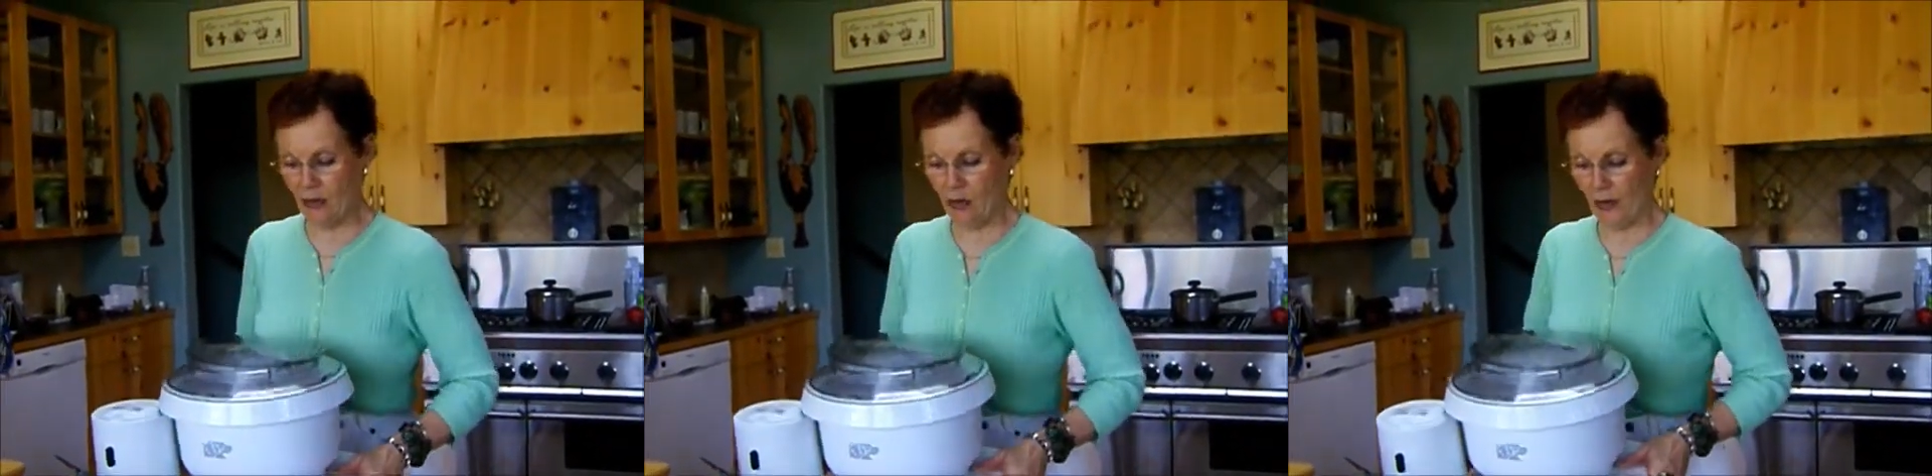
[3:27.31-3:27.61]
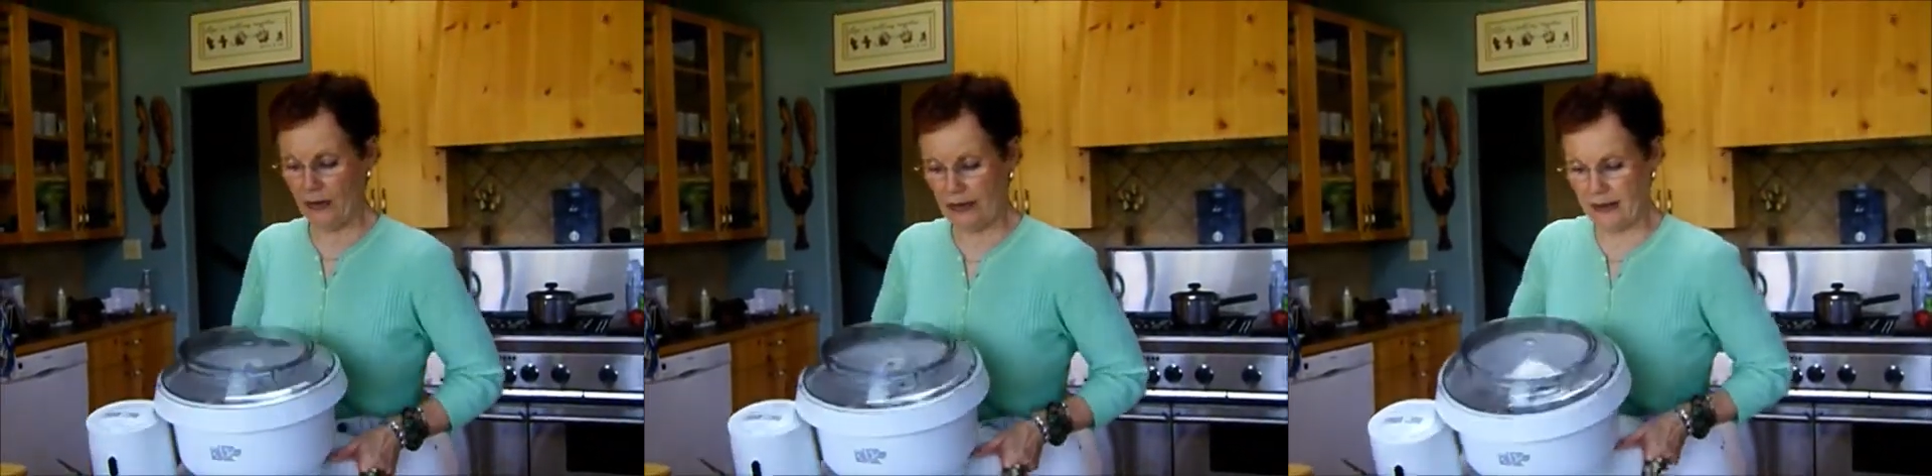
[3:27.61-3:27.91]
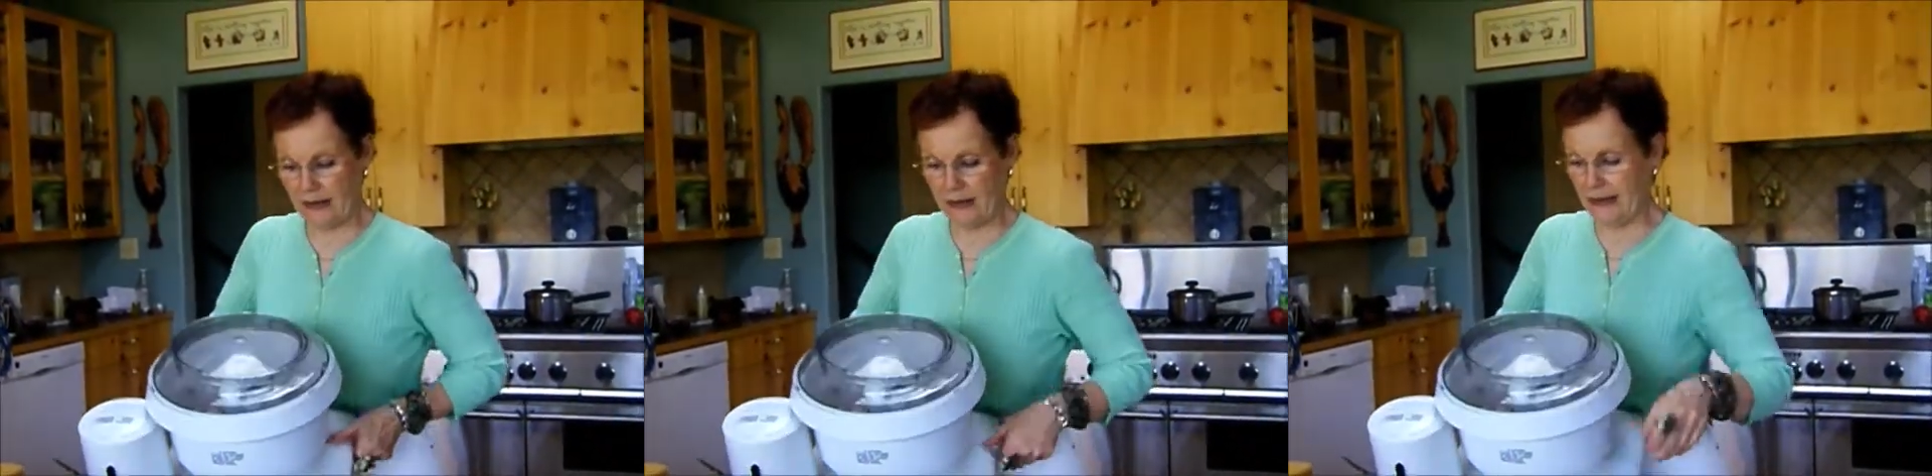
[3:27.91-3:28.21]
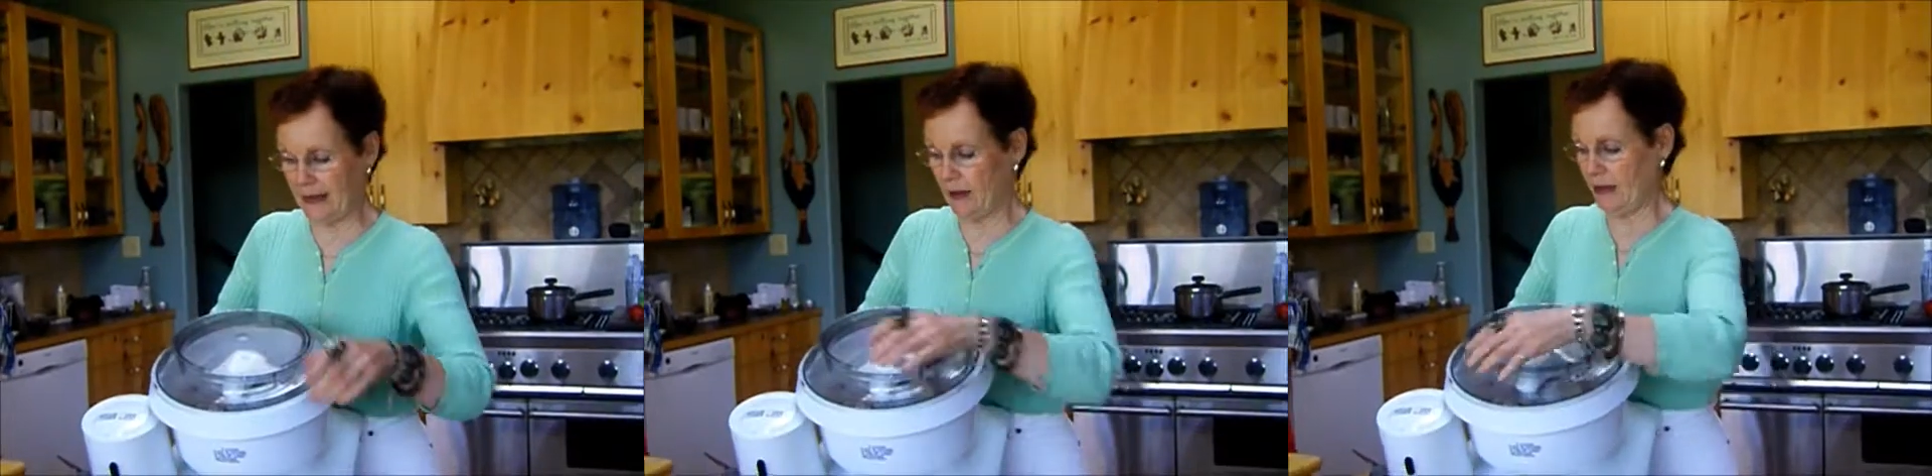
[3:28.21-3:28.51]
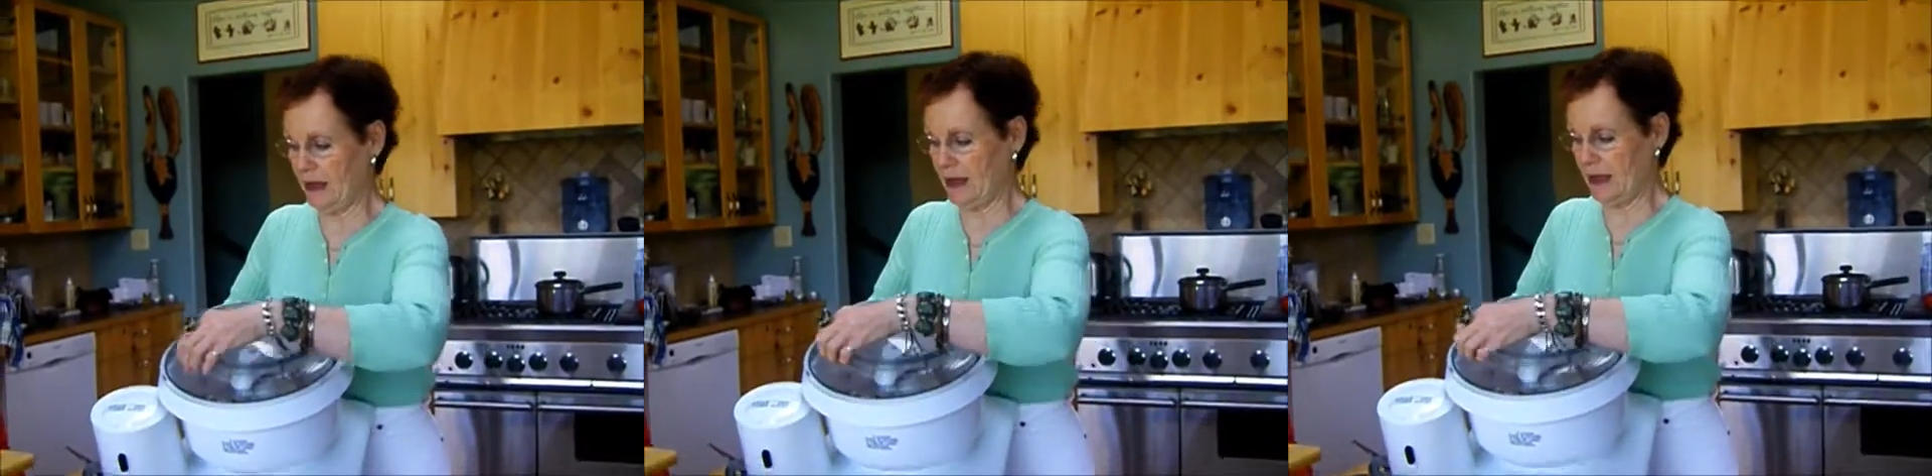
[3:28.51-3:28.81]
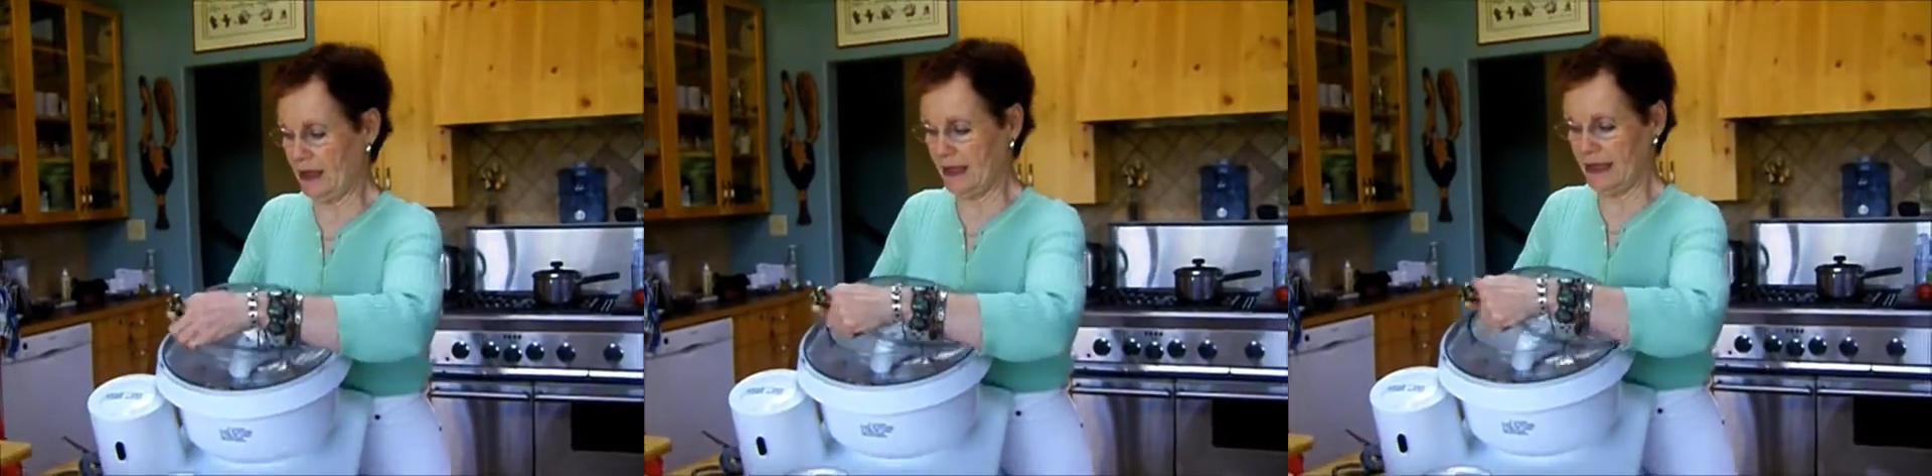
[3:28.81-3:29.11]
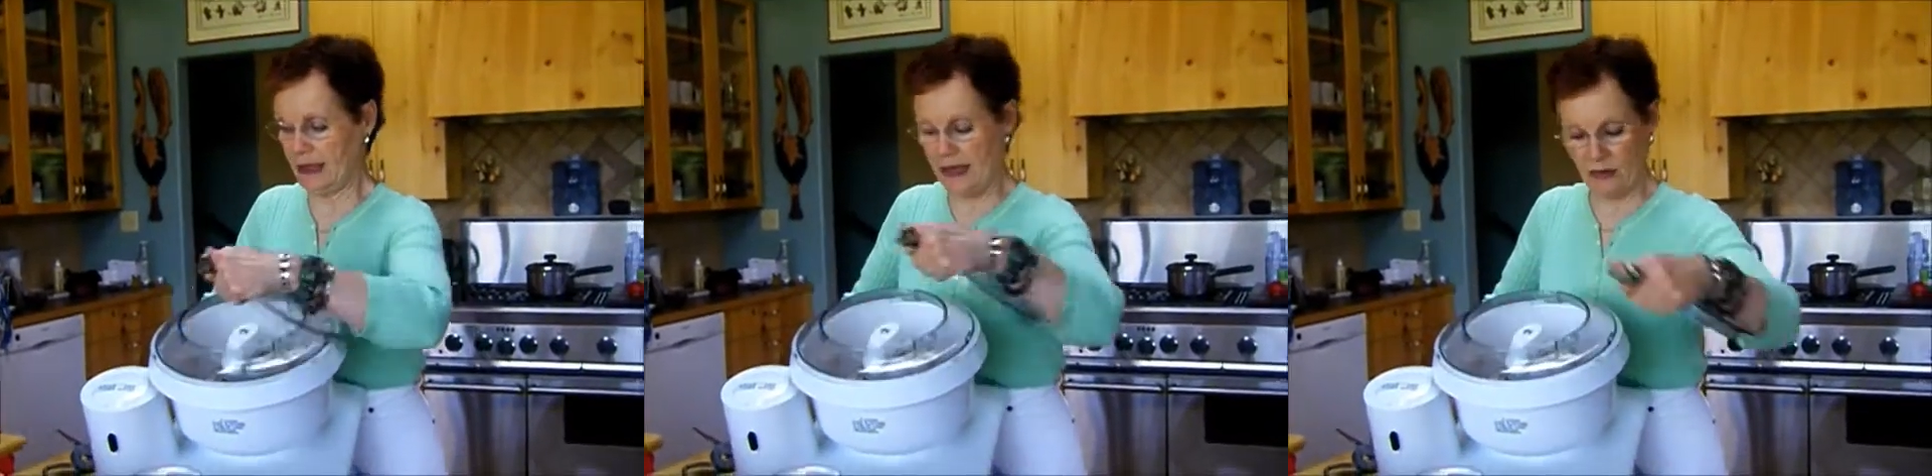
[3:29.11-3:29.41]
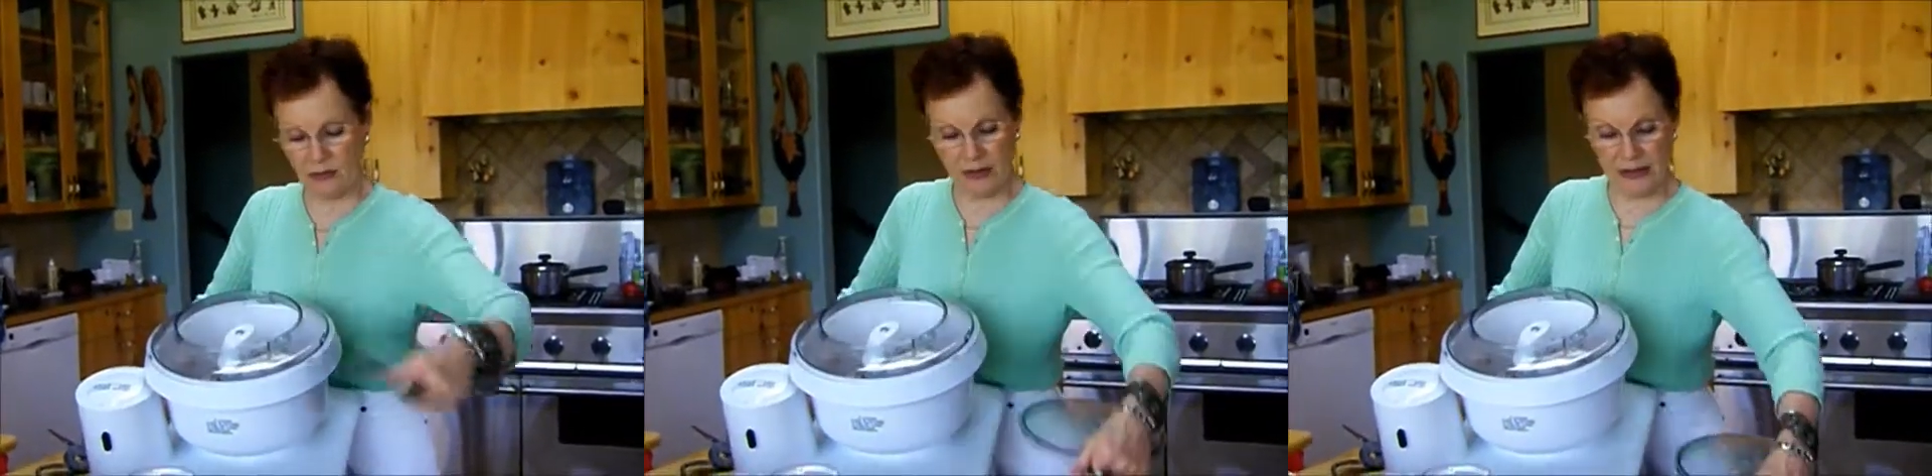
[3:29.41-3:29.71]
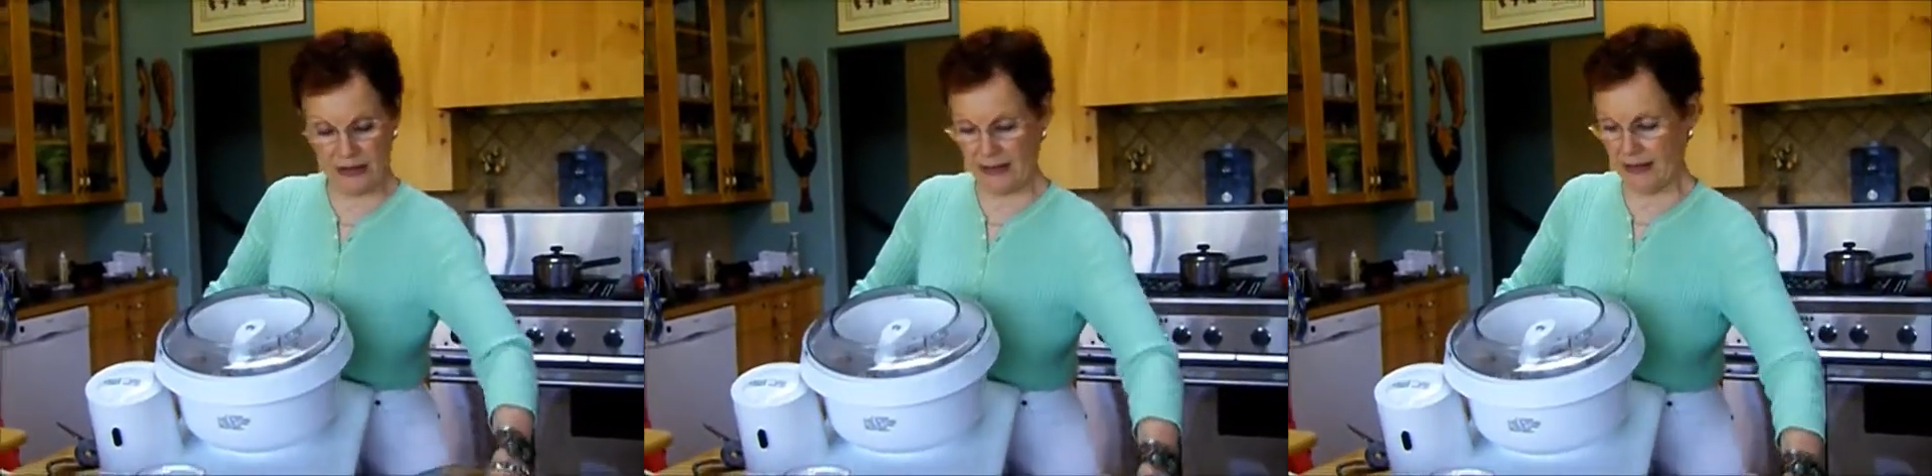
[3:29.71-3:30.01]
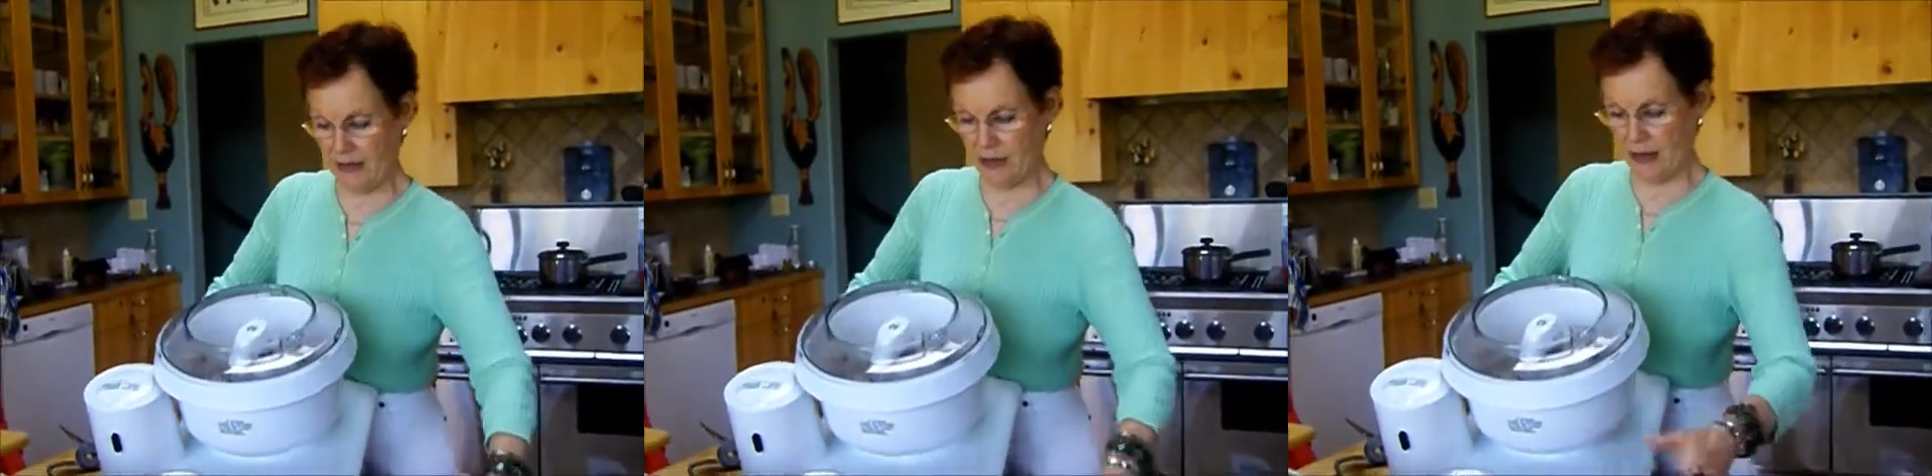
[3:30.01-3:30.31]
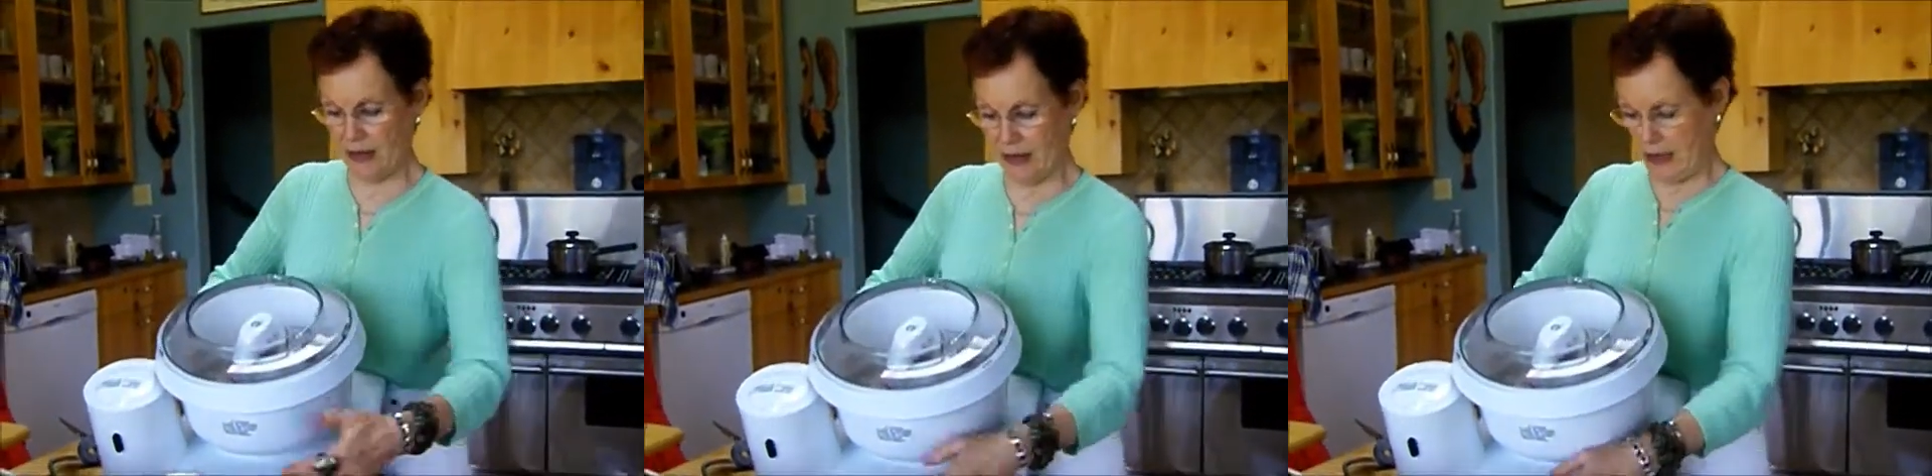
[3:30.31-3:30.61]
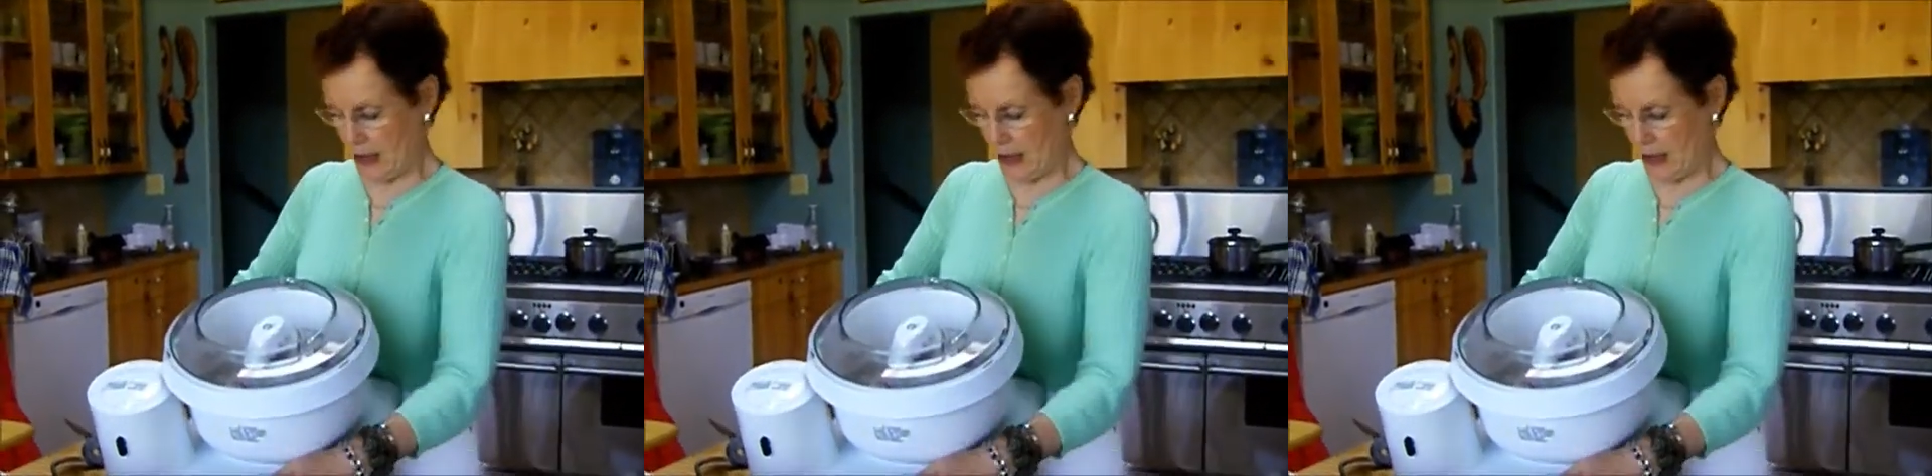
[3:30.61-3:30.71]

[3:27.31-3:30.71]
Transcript: hold this a little bit like this, and I don't need that lid on.